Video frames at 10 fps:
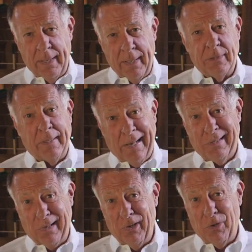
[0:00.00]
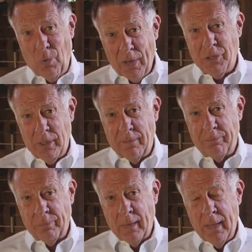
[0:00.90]
He said, that's a good question.
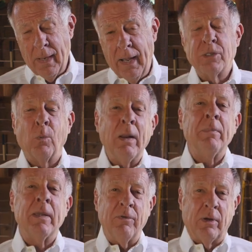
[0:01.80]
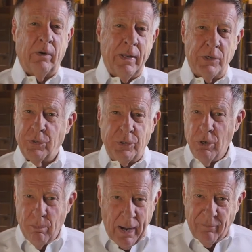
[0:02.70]
I said, well, let me give you a little history. Do
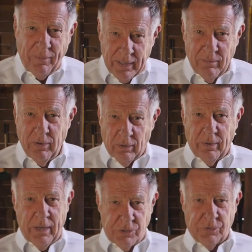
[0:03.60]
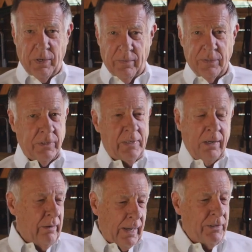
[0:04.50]
you mind if I give you a little history on this? He said,
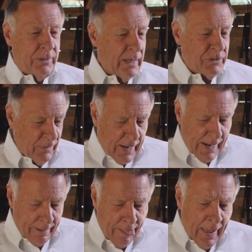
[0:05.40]
no, that's fine.